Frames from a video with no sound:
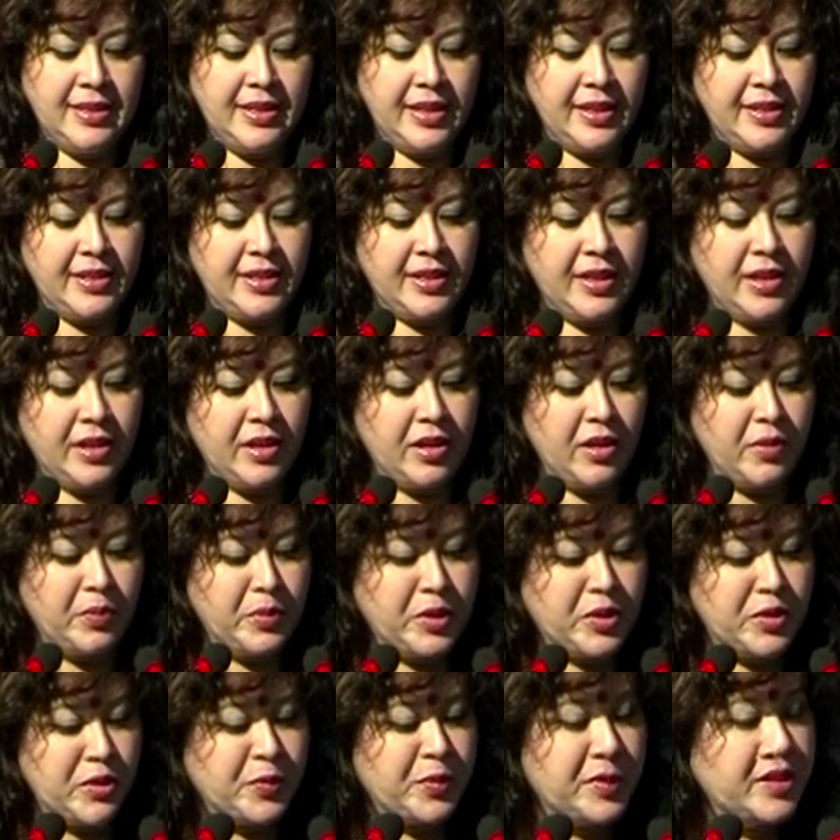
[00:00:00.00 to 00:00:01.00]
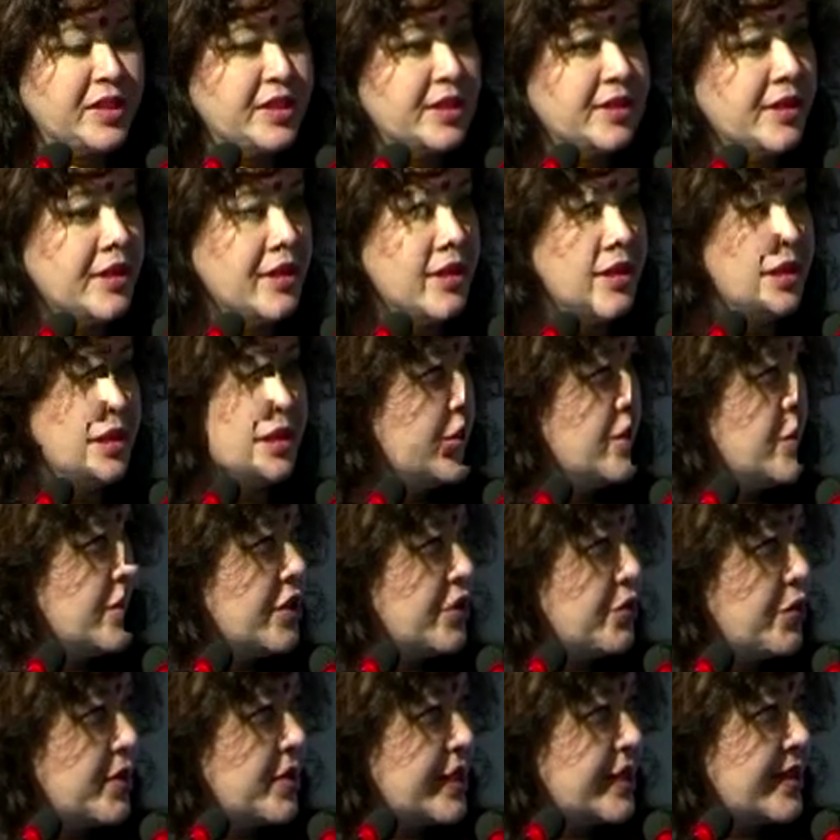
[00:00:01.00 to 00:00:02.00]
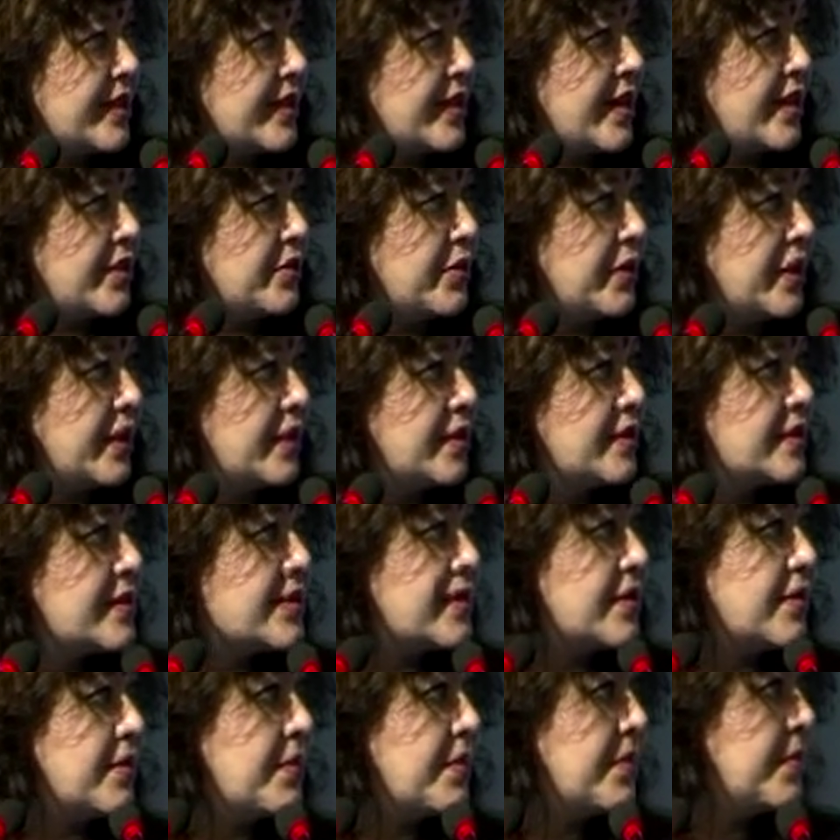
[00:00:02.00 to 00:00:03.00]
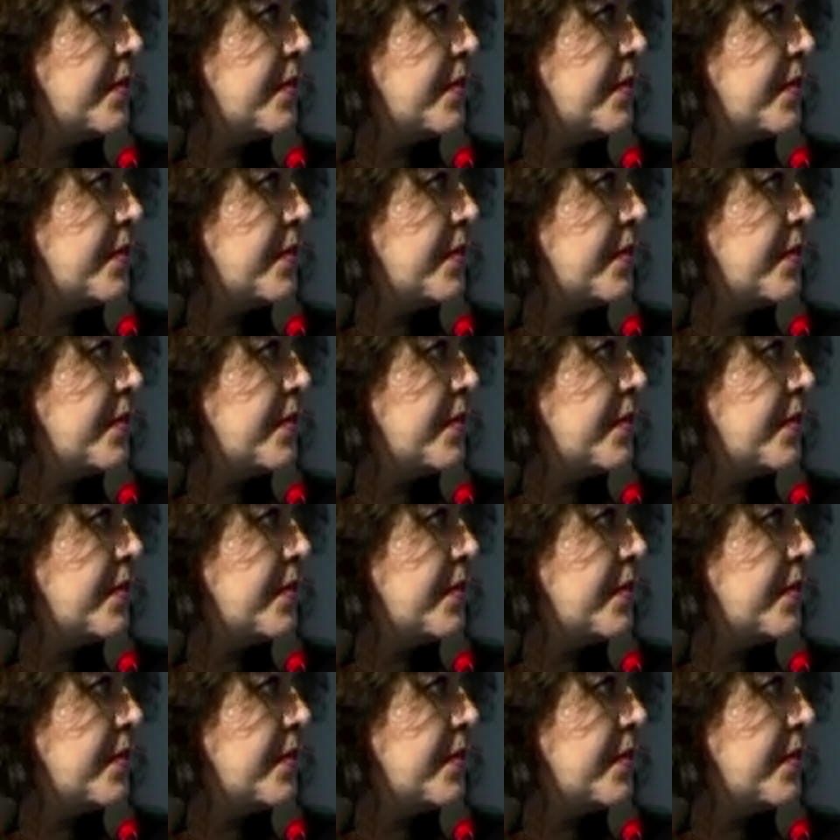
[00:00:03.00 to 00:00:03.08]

DeitY, Government of India, to address the gathering. Sir.